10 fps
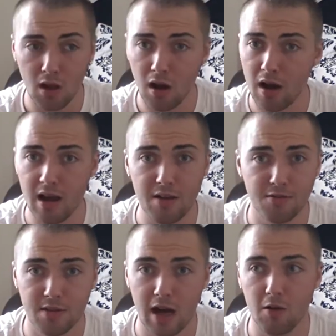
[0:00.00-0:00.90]
have
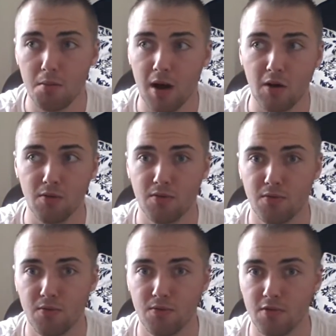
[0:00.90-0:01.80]
now about
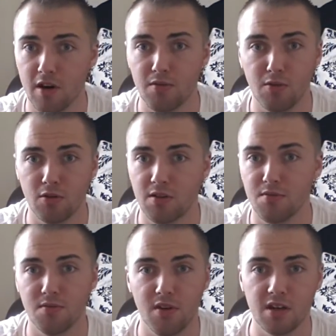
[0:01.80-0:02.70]
3 or 4
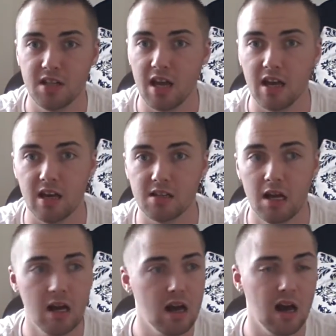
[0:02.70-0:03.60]
different first aid kits,
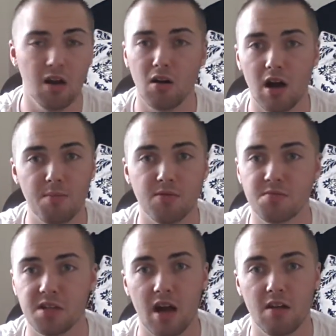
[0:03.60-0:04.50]
and I've got a couple of them
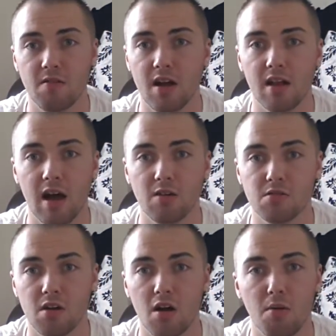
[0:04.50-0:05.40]
scattered around the
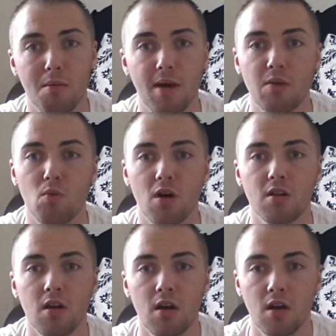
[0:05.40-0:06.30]
house. I got my main one
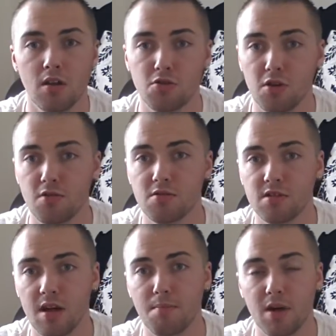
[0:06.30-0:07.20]
that Trojan
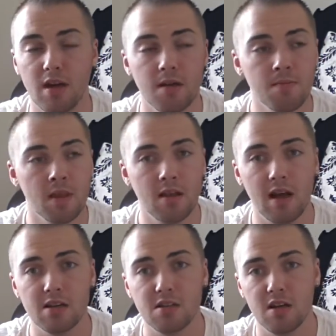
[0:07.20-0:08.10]
sent me.
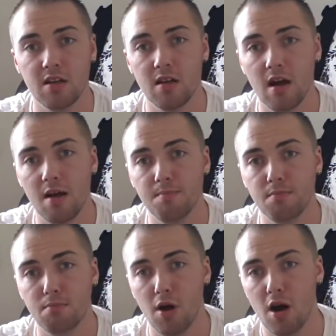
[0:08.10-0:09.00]
That's in my
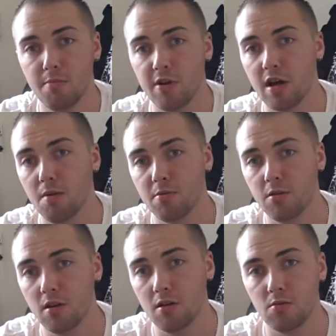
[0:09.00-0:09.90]
armoury
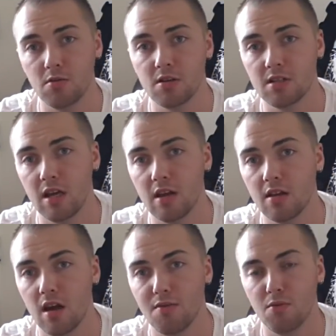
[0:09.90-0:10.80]
cupboard that you would have seen in
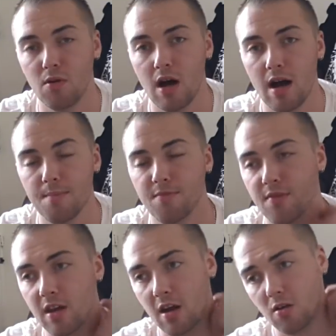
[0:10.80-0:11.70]
the other
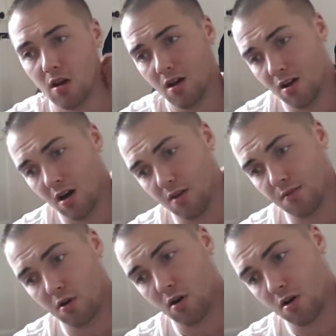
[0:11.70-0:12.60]
video. I've
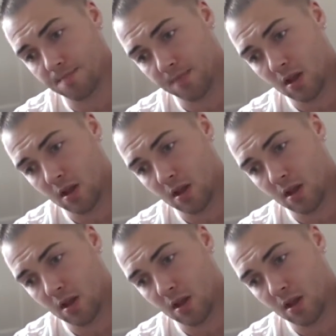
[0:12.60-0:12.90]
got